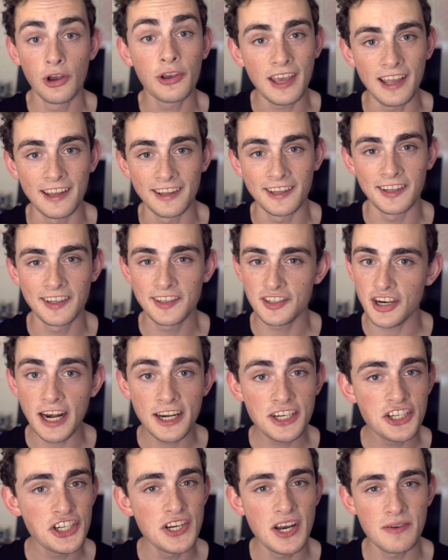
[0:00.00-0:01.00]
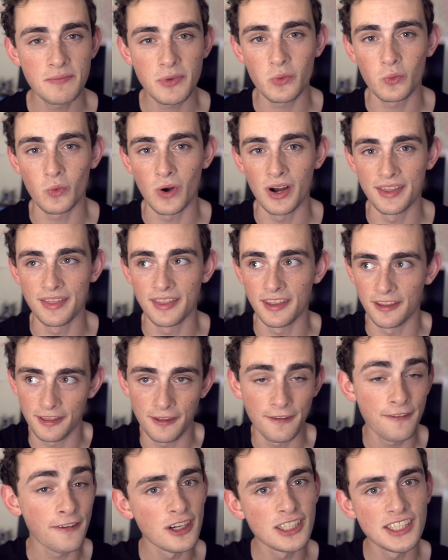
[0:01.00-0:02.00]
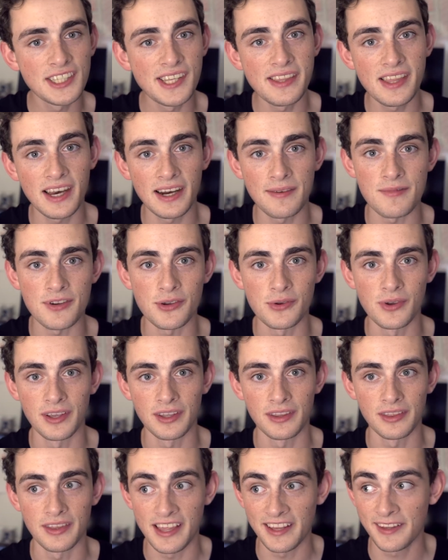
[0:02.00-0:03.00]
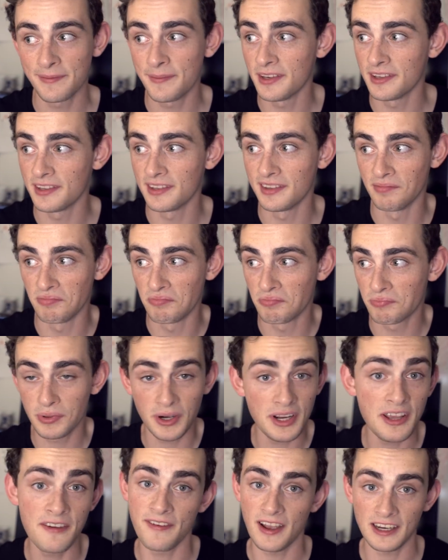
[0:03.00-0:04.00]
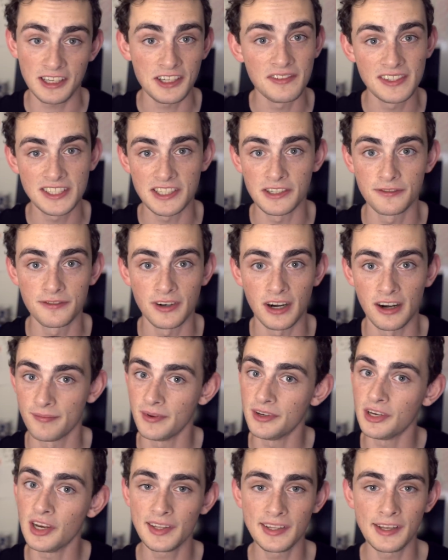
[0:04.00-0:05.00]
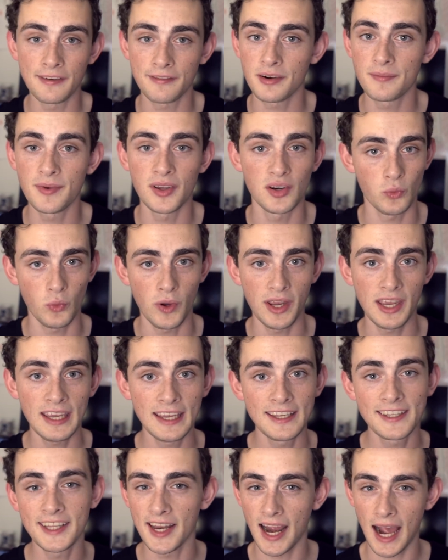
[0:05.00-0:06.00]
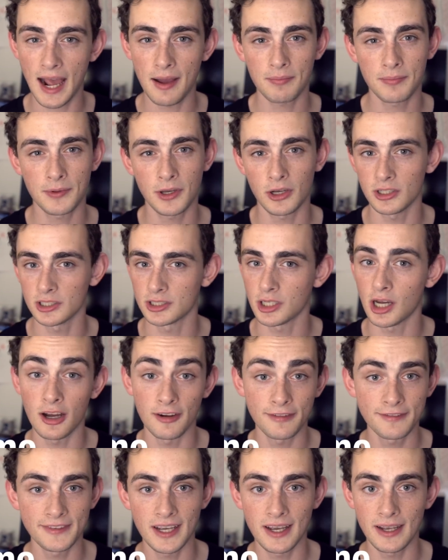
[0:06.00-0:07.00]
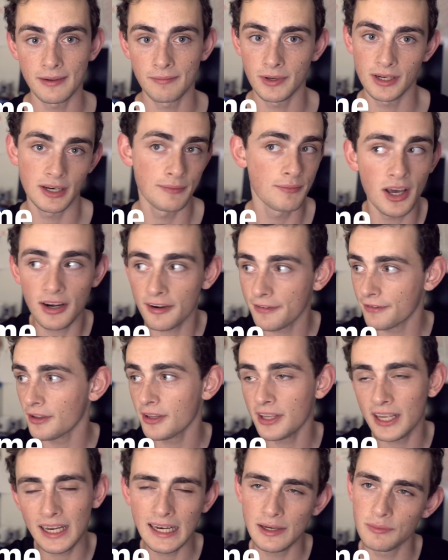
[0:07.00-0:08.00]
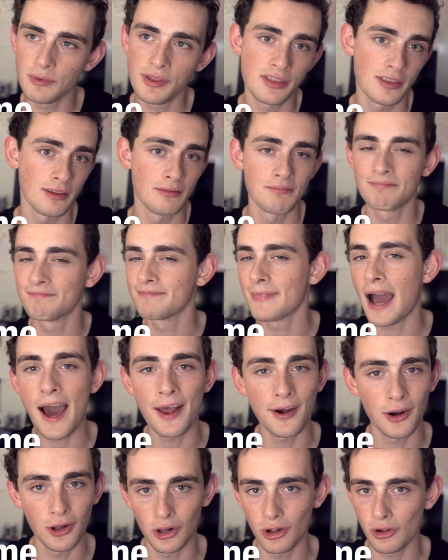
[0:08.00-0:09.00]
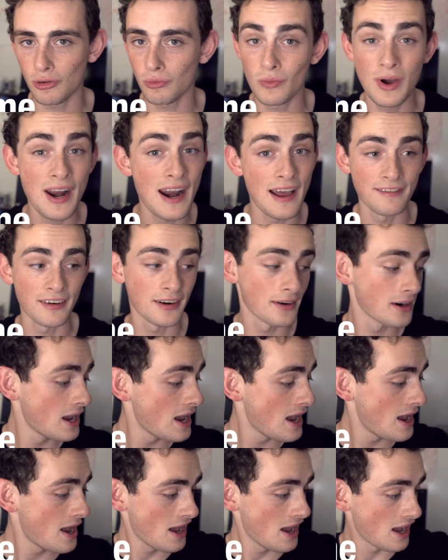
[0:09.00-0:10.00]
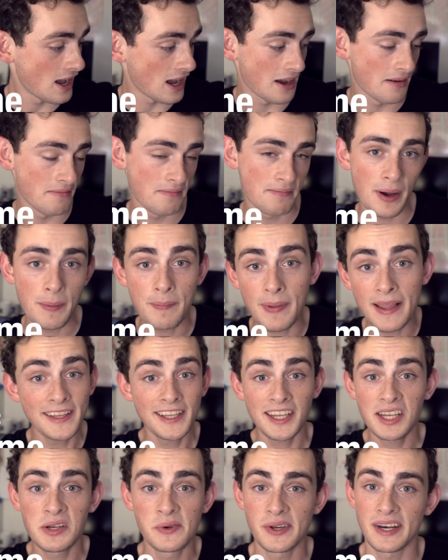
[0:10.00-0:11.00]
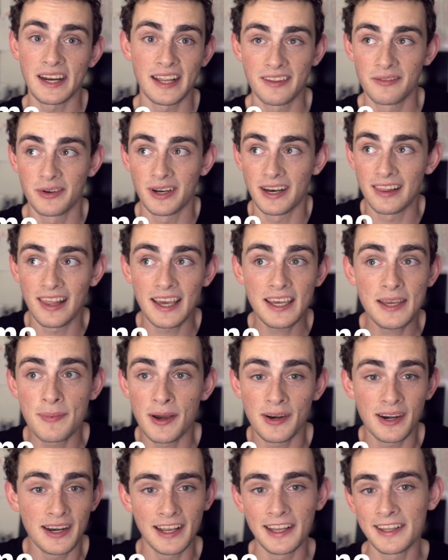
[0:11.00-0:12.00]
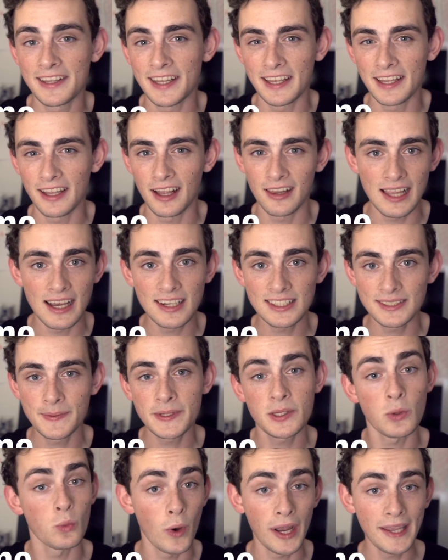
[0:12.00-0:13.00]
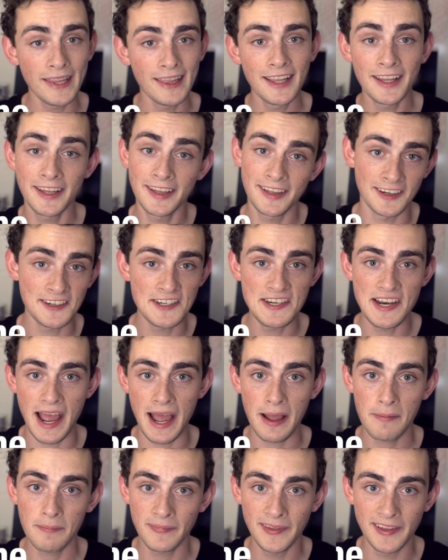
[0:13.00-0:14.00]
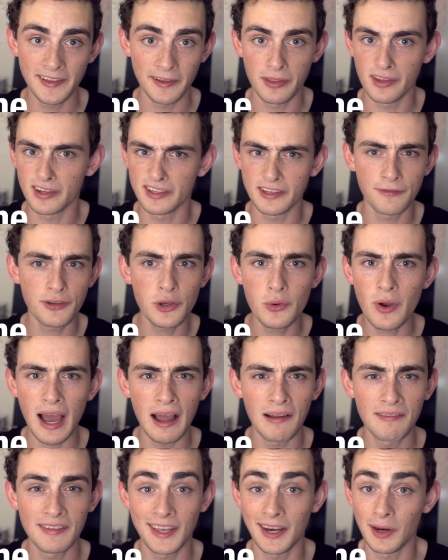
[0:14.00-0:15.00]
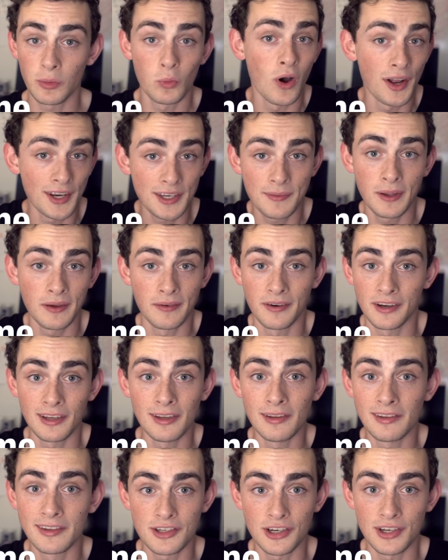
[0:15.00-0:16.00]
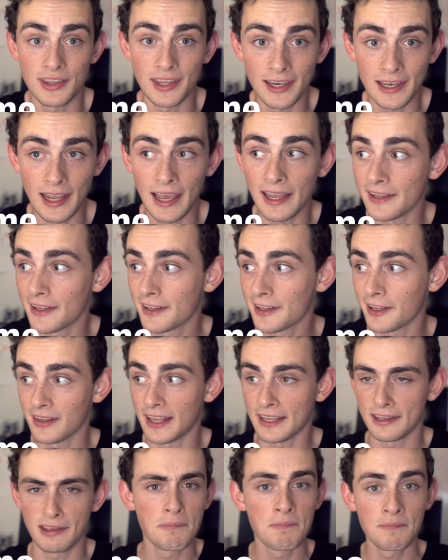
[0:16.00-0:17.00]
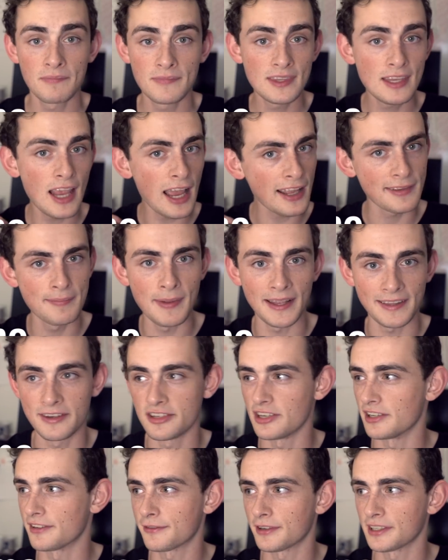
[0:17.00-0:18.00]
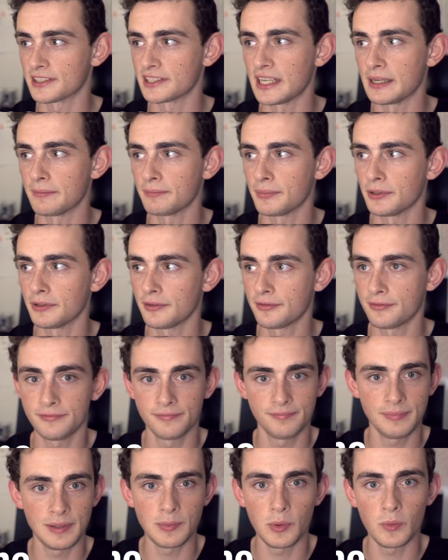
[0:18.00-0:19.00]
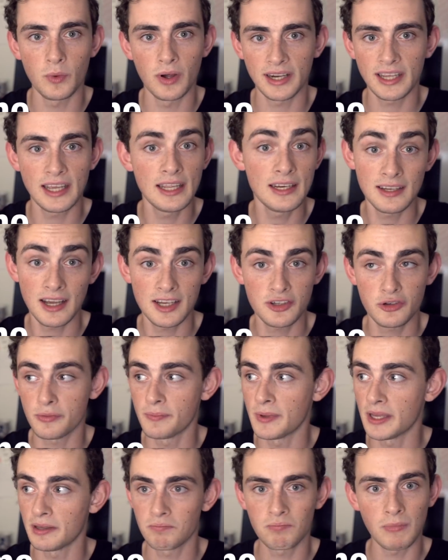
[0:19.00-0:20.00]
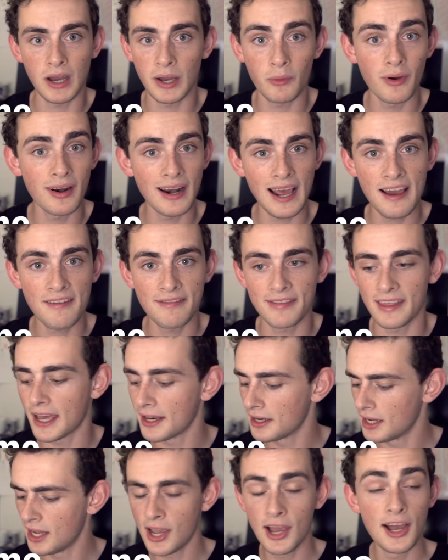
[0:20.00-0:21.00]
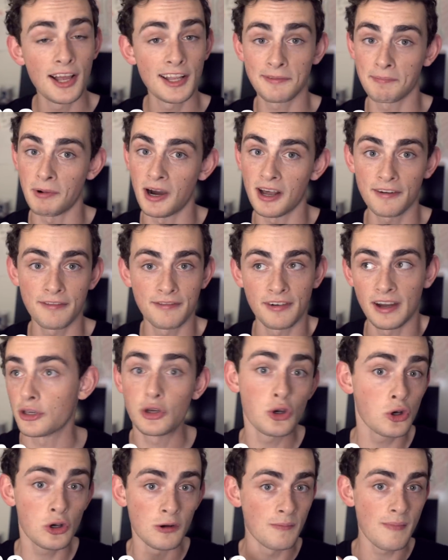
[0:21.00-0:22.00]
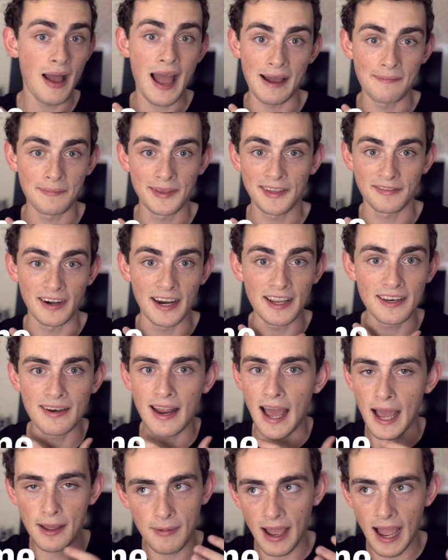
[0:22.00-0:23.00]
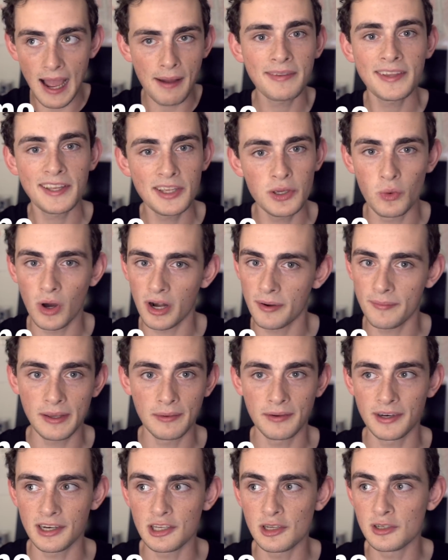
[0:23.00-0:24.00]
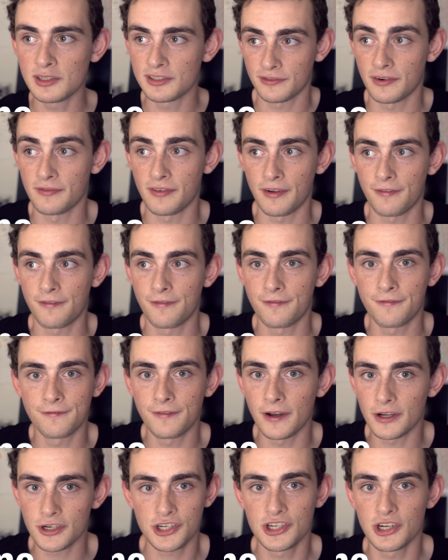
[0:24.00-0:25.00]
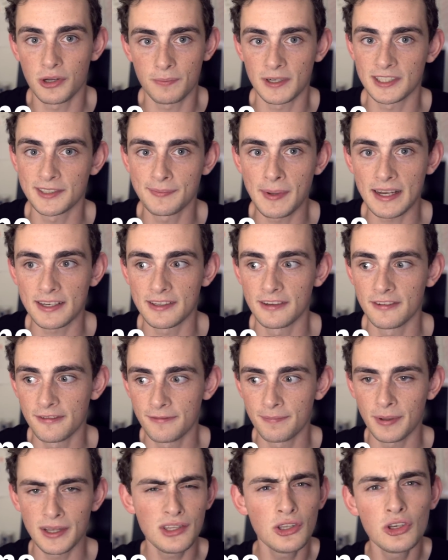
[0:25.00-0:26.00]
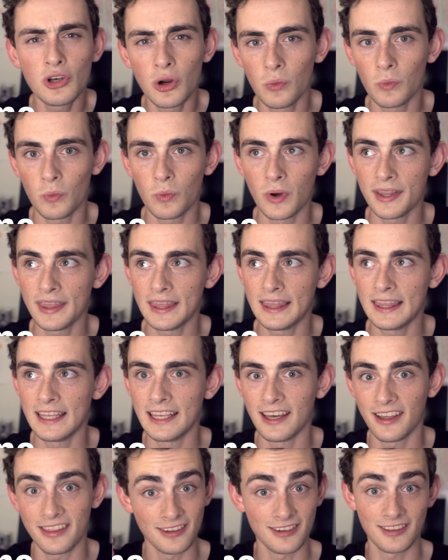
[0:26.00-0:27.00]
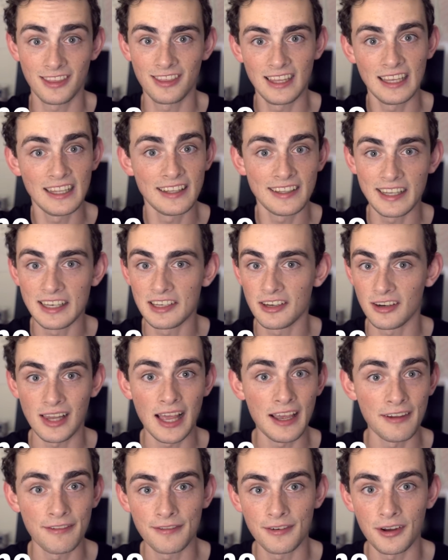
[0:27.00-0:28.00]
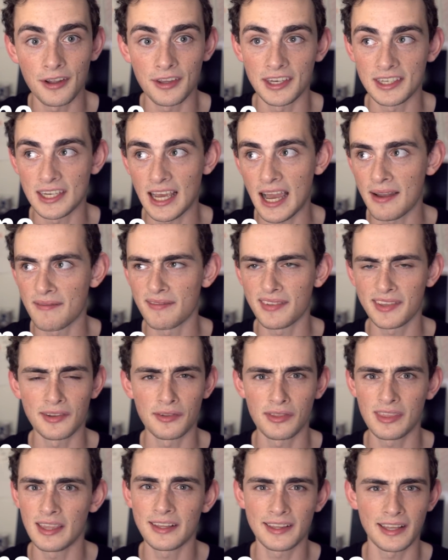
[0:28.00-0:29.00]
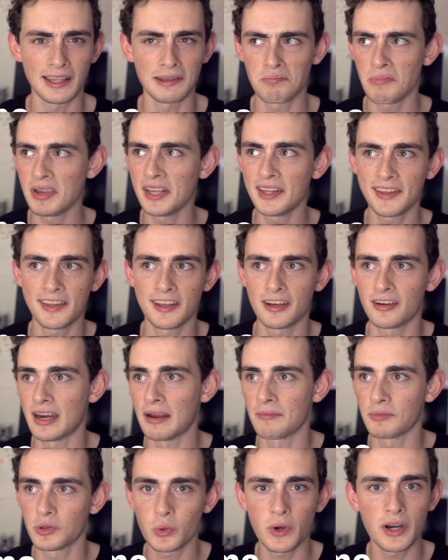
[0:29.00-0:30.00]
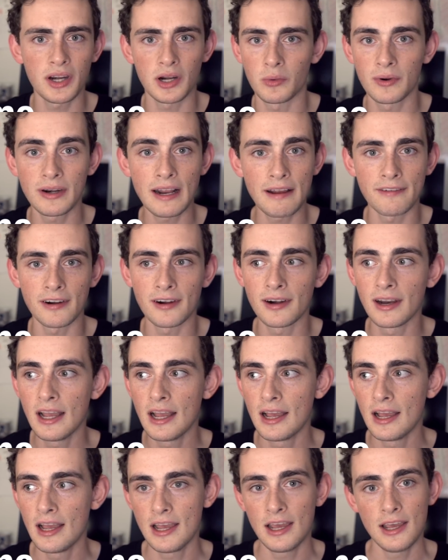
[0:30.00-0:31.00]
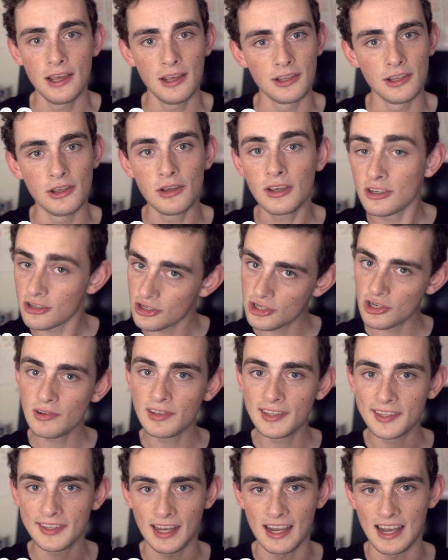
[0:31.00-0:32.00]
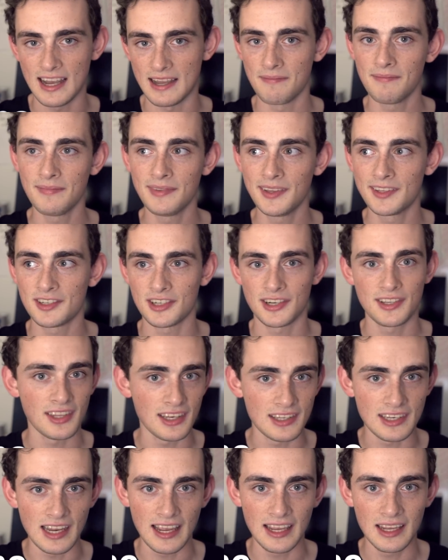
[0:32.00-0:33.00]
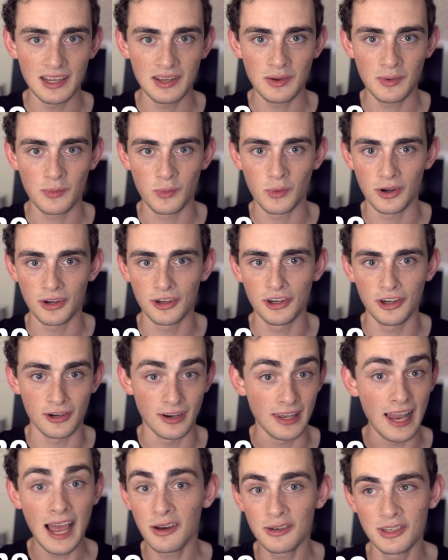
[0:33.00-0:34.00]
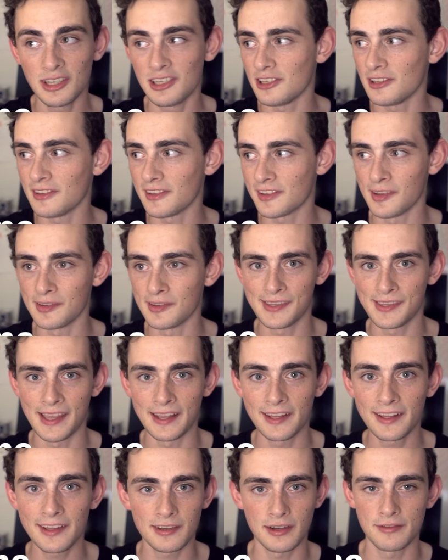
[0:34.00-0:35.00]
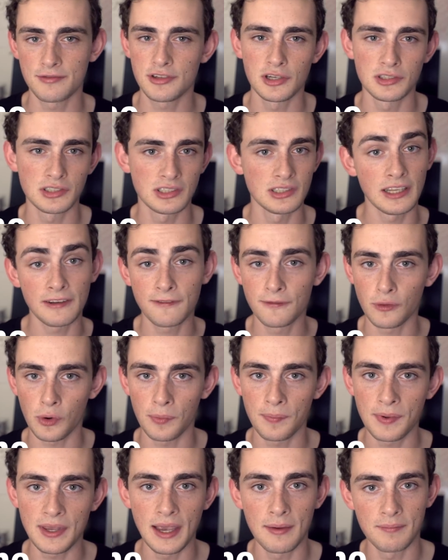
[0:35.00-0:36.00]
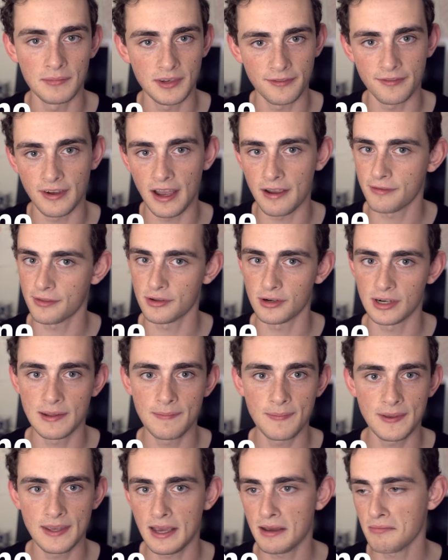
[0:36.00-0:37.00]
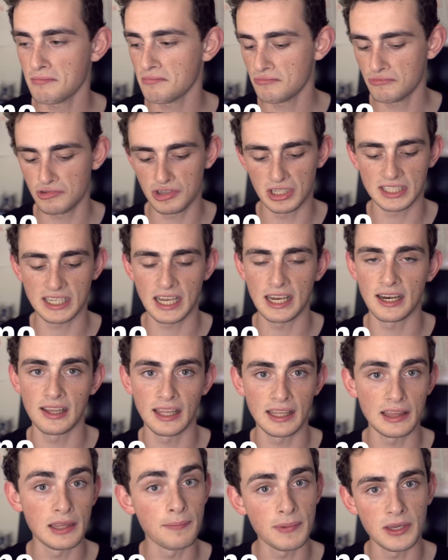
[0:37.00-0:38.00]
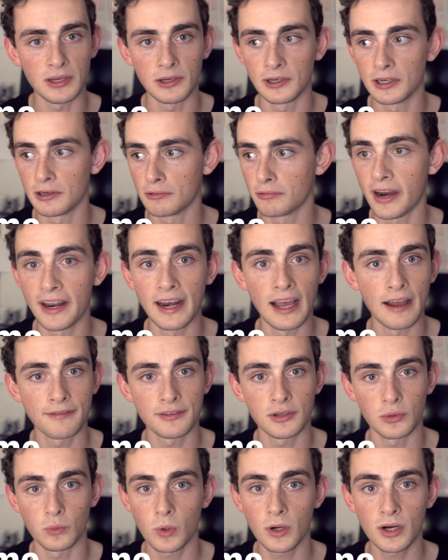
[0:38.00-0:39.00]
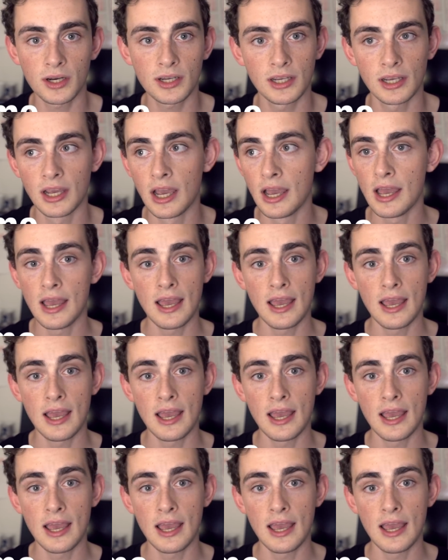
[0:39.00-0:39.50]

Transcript: Okay, so strategy number one, the, the first thing that I'm doing that's been pretty effective so far, I've been using it for about a week, it's an app called Off Time, and I'm not affiliated with them at all, whatever. Um, but basically what I, what I like about it is it allows me to whitelist certain apps, so there's a few apps that I want to be able to use during the day. So like text messages, for example, if people want to get in touch with me, I want to have that. Spotify, Google Maps, right? Apps that you want to be able to use from a functional perspective, but you don't want the other things in your life all the time. So things like Instagram, Twitter, whatever. You can choose times during the day where you're allowed to use things. So I've chosen like 4 p.m. to 5:30 p.m., just kind of like the period right after work.